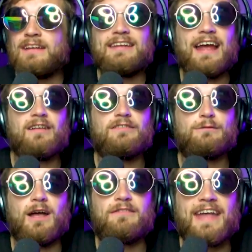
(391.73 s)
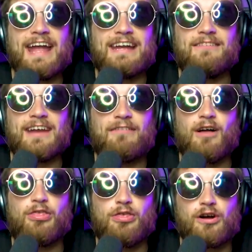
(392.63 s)
Taylor Swift can't even have
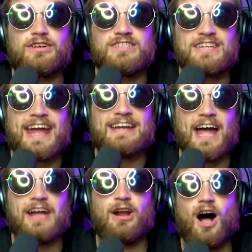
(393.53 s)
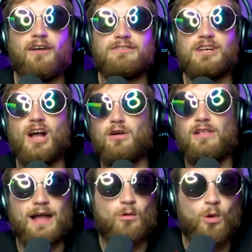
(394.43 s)
a Thursday night off to go to,
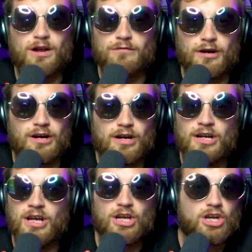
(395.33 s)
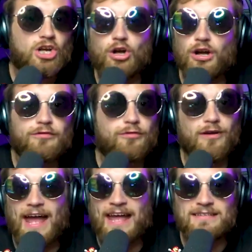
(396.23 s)
like, one of her good
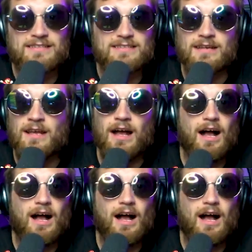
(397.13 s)
friends,